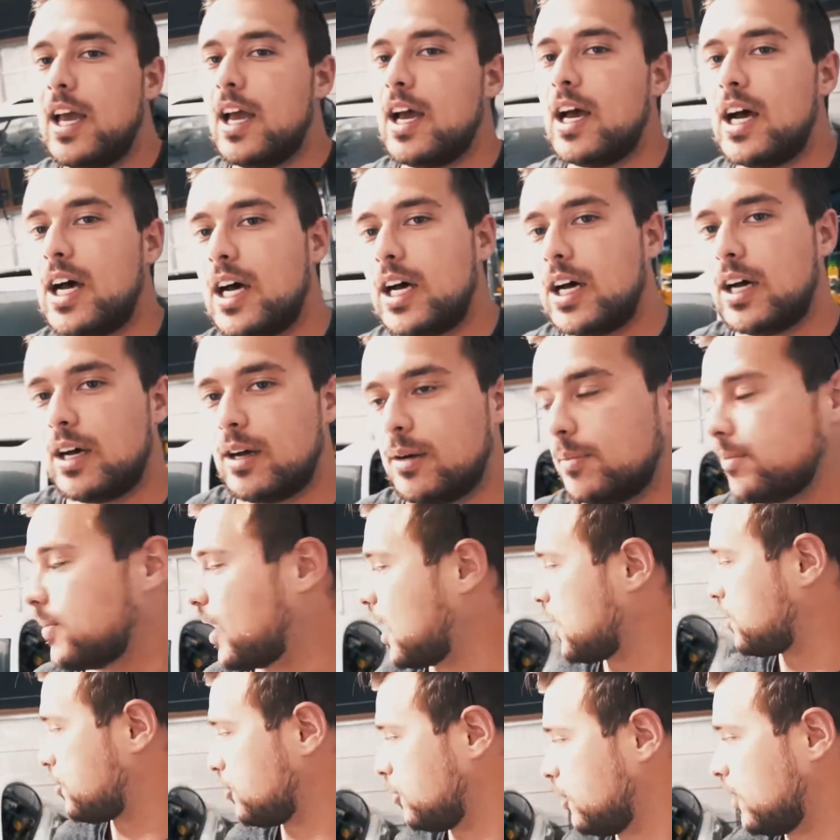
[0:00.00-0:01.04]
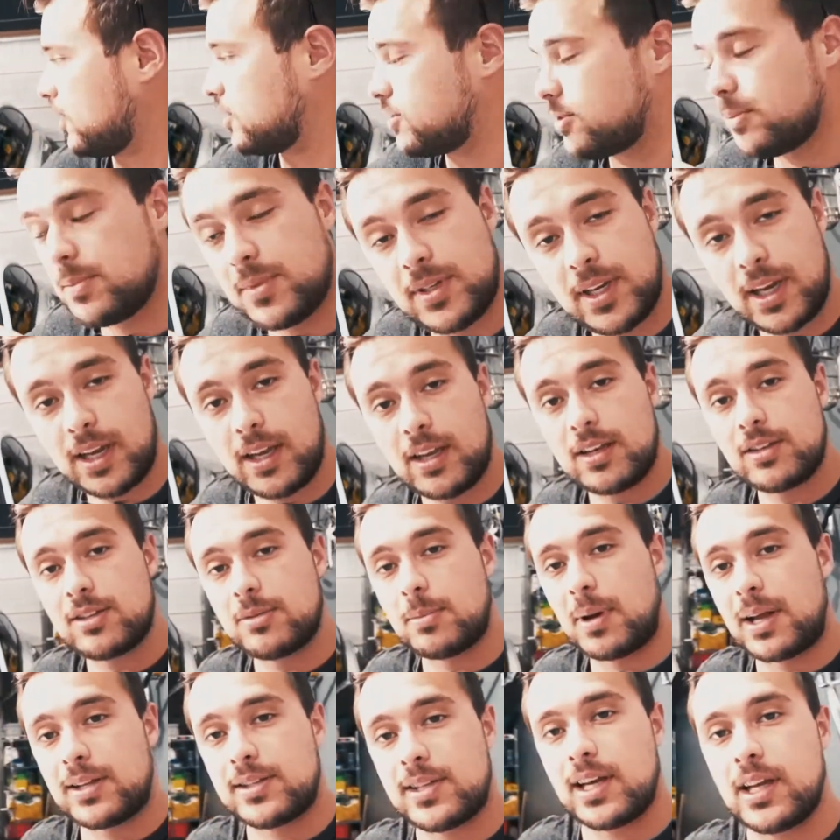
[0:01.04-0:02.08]
I threw on some tint to
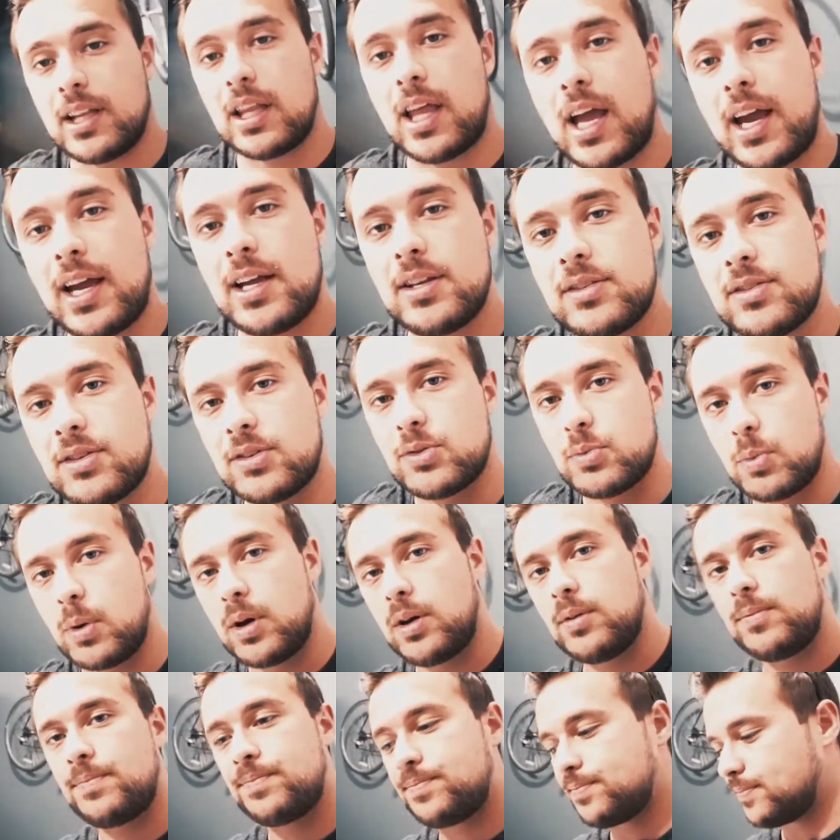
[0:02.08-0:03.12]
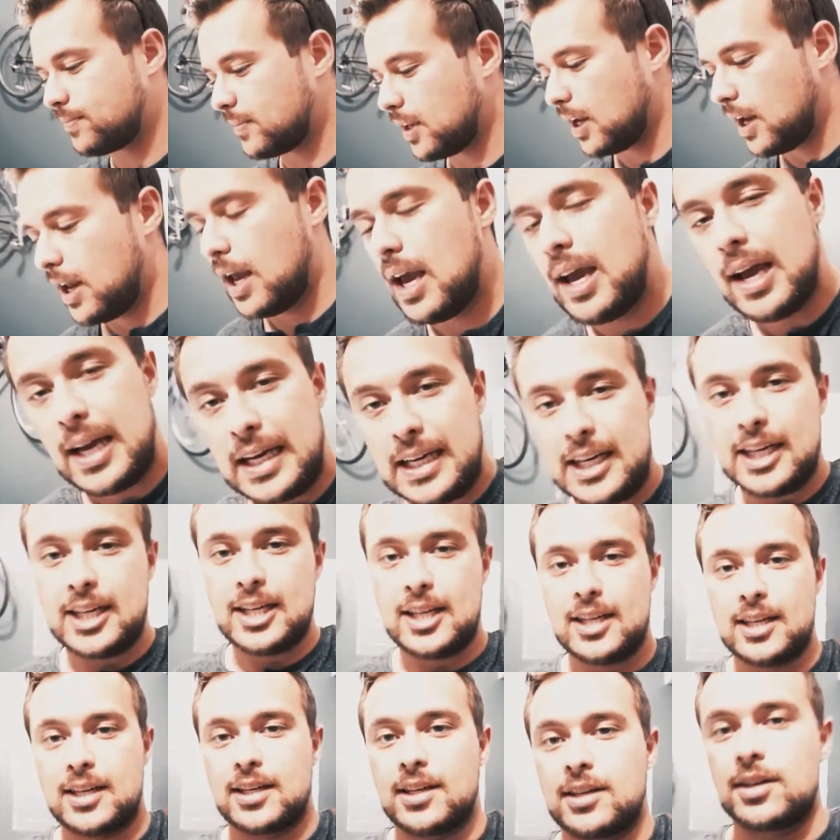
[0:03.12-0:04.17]
my tail lights as well.
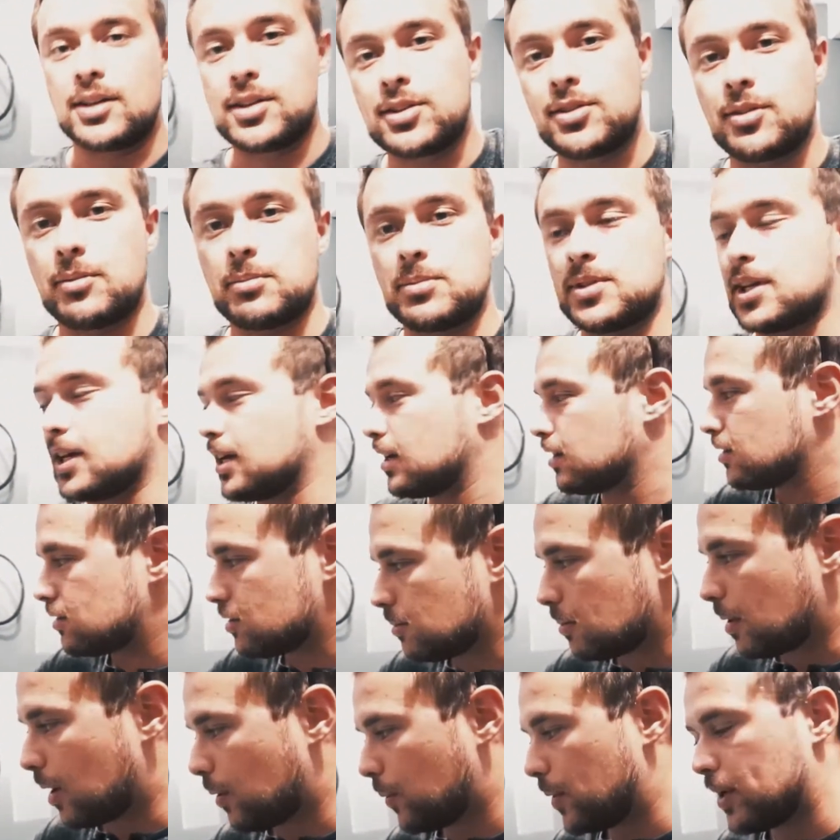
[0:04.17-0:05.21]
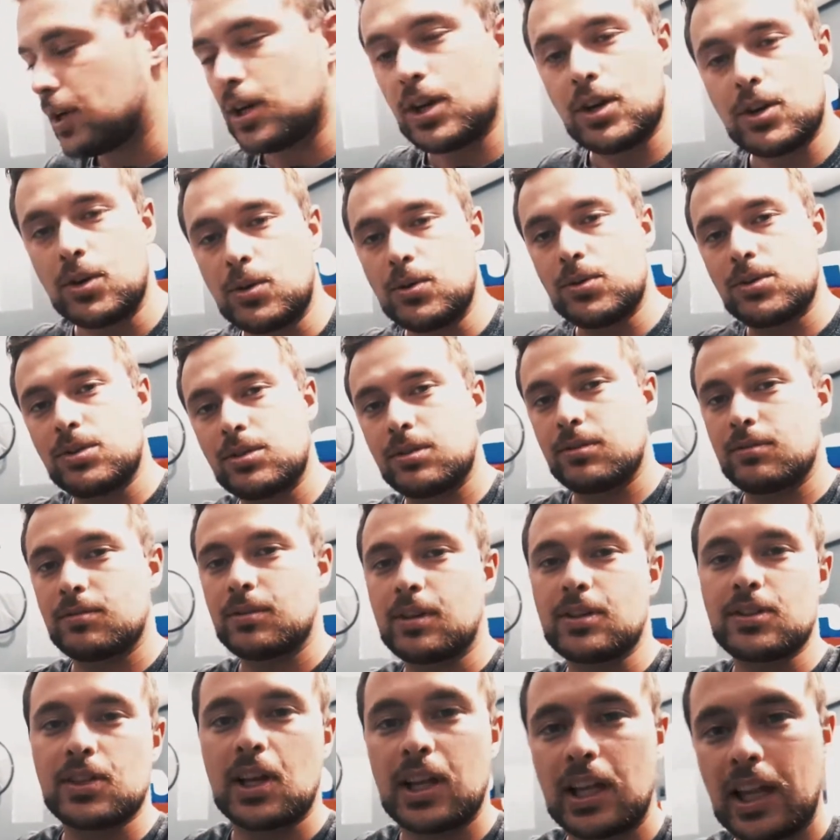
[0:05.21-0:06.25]
Some tint to my windows
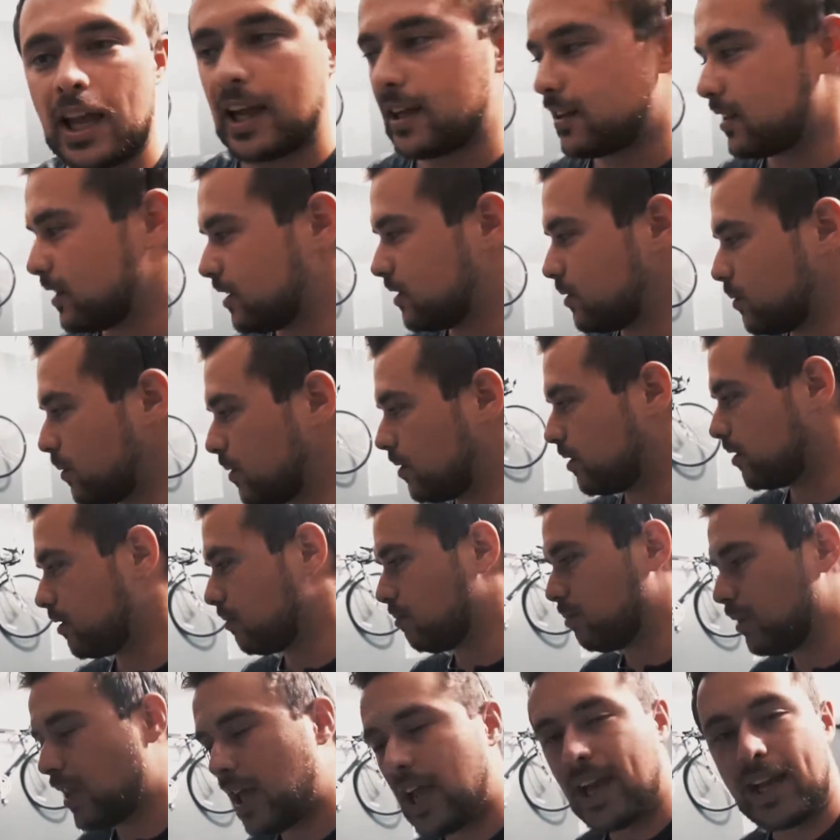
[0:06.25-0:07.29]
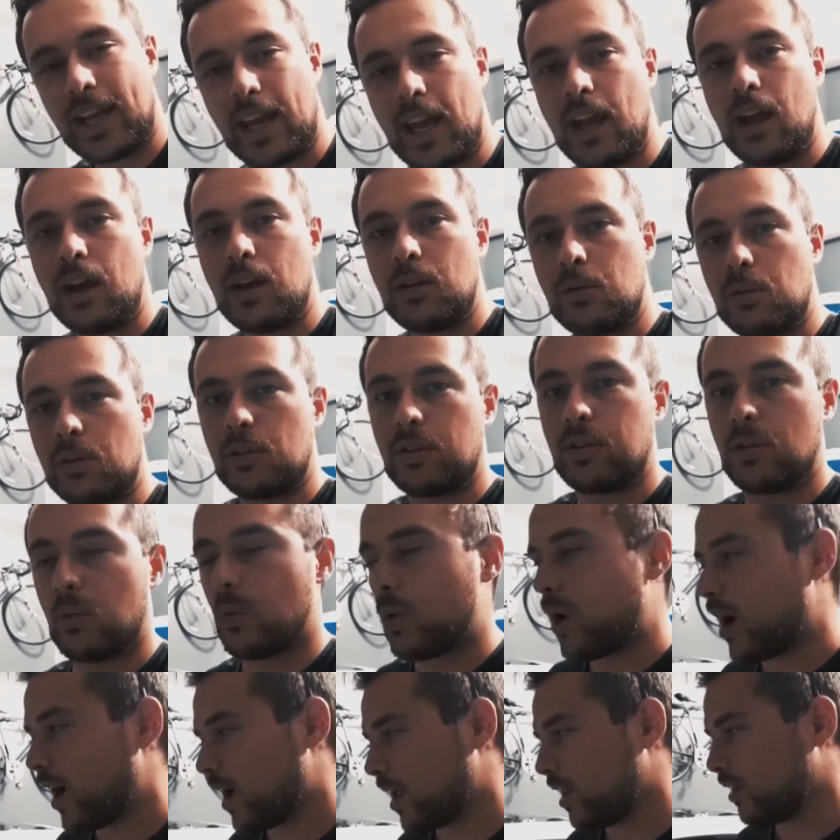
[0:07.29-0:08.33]
because I liked it with the blackout with the
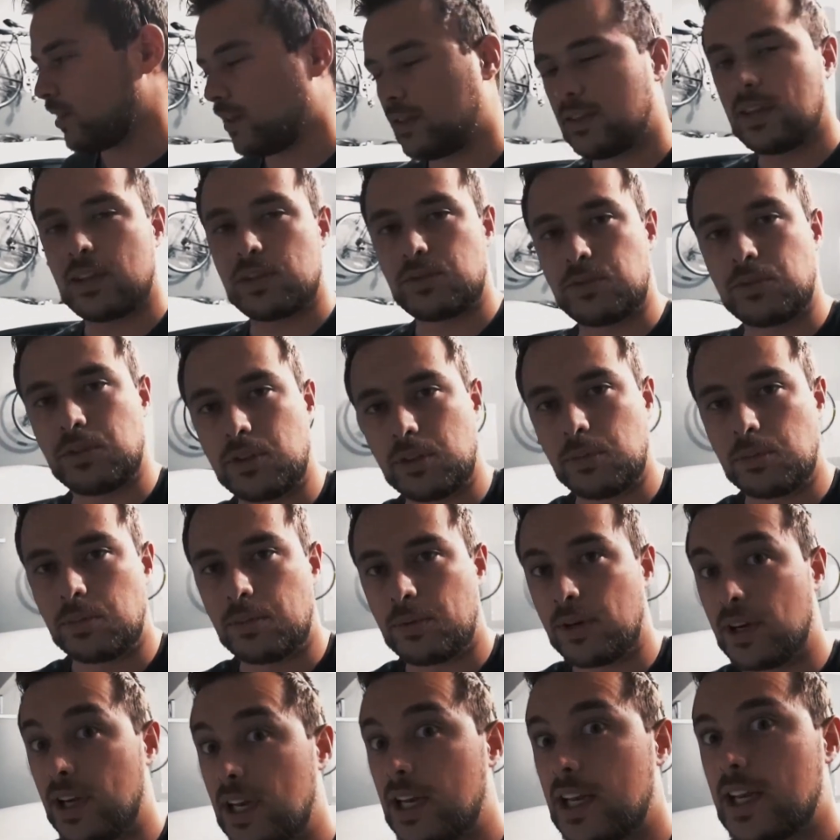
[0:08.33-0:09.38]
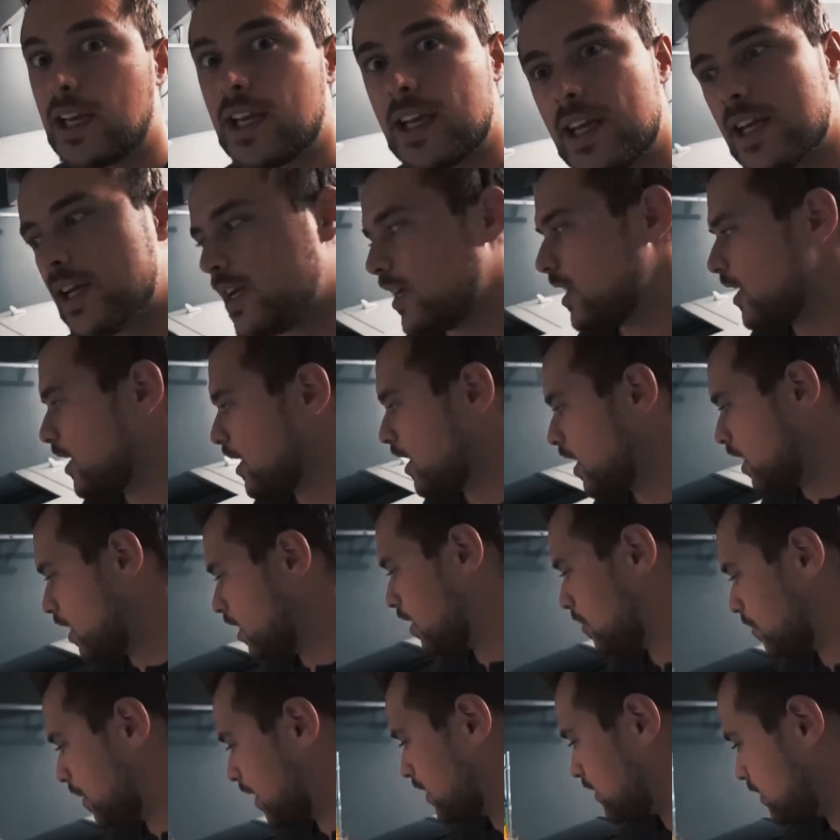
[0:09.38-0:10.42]
white. That's really pretty.
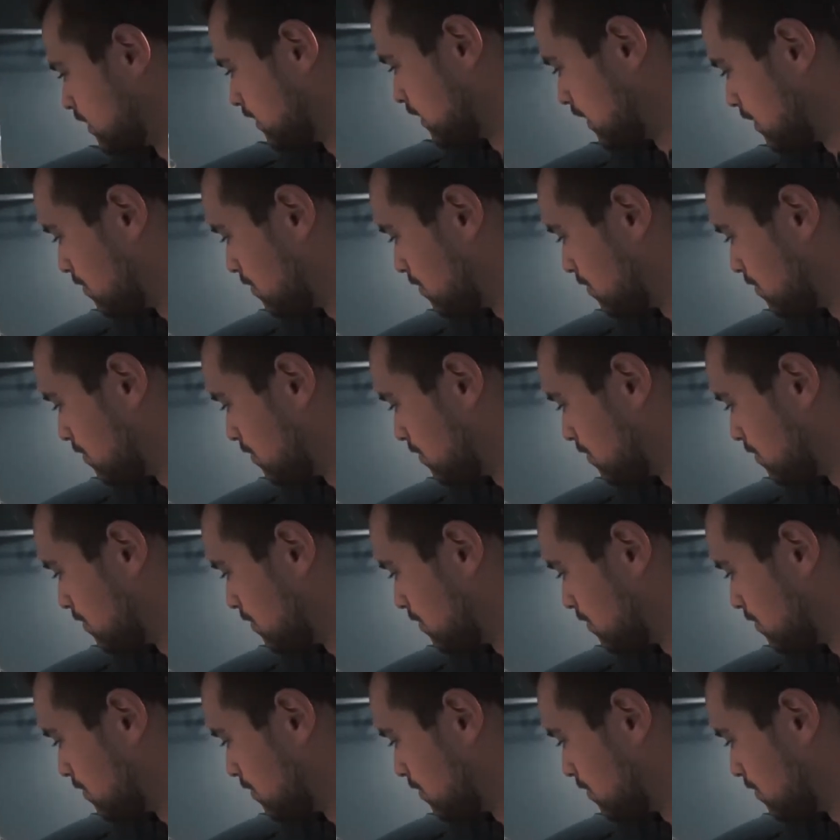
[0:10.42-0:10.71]
I did the